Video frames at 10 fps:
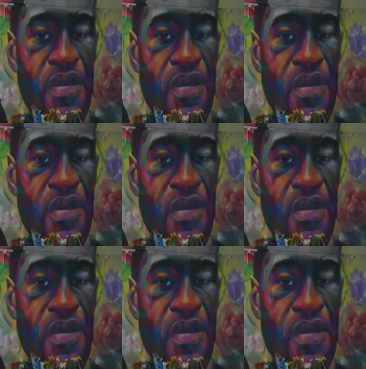
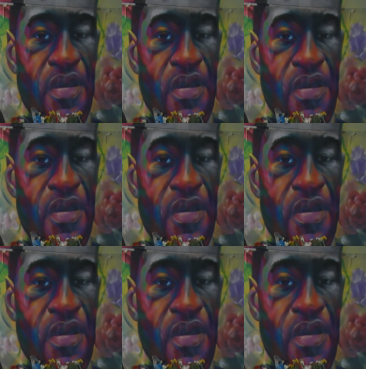
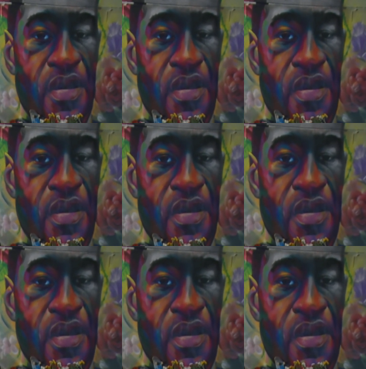
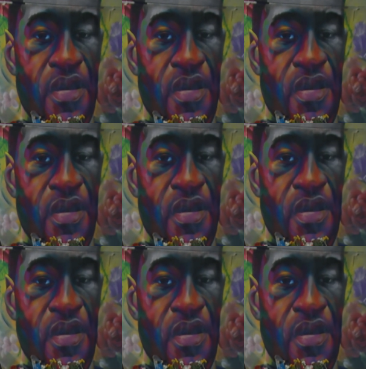The person shown says nothing.